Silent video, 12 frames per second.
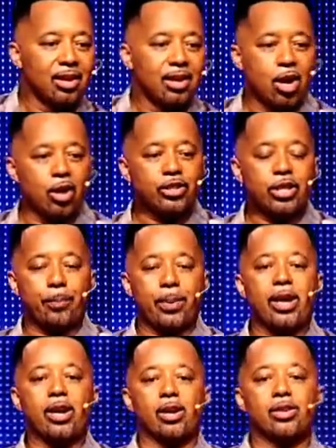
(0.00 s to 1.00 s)
Notice that
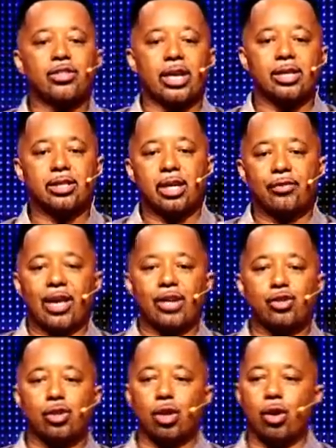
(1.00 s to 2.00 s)
Peter says, If
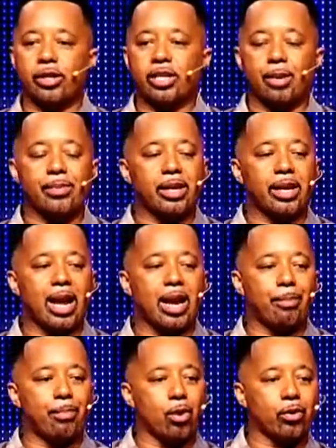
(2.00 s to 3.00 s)
that's you, Lord, tell me to get out of
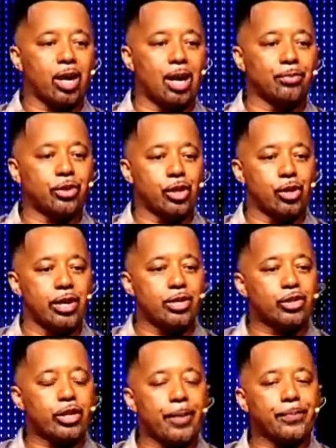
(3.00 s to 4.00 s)
the boat and come to you. He
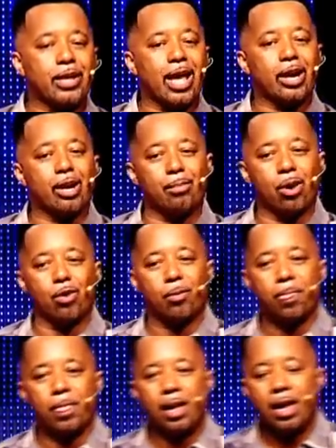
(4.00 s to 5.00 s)
steps out of the boat
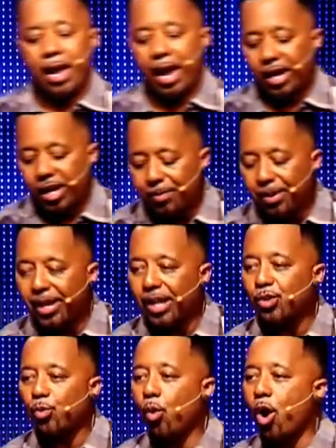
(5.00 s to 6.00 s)
and he
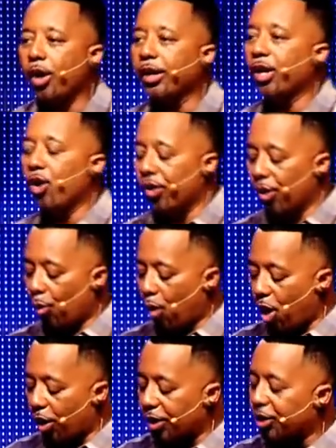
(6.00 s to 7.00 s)
begins walking on the
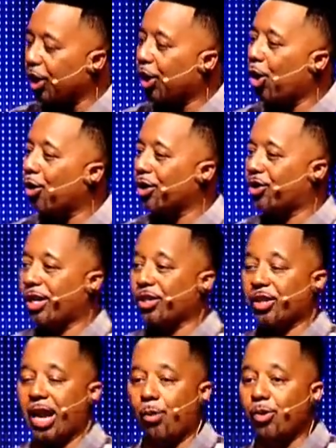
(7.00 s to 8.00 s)
water to go to
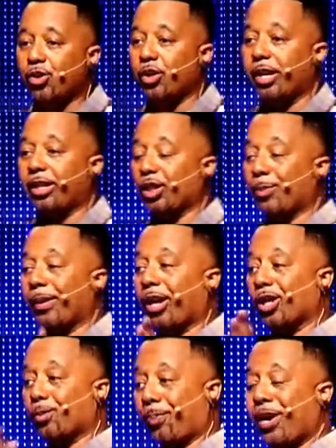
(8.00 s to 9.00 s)
Jesus. Now, I want you to get this
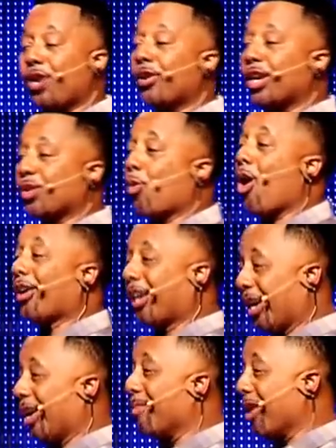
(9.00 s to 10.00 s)
because Peter is
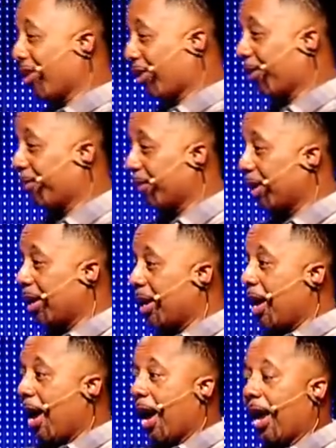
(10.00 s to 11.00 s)
walking in a miracle.
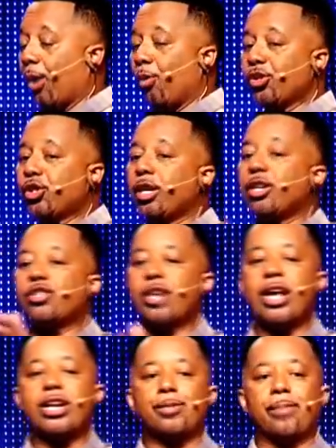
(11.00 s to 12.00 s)
And I want you to
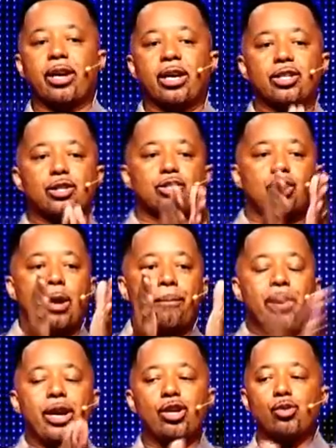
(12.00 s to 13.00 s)
understand this because
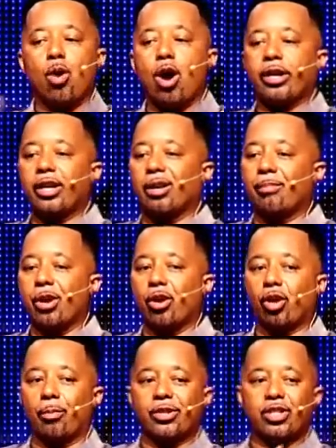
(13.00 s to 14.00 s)
Peter's walking in a
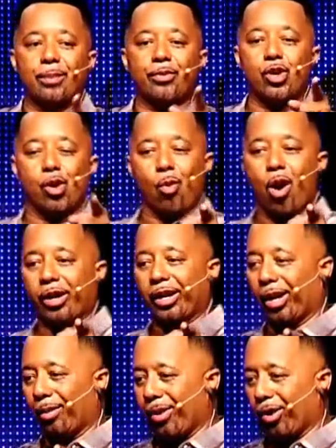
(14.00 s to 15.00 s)
miracle, but some of you are
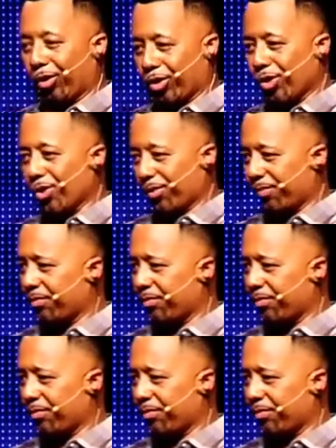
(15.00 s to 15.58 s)
walking in a miracle too.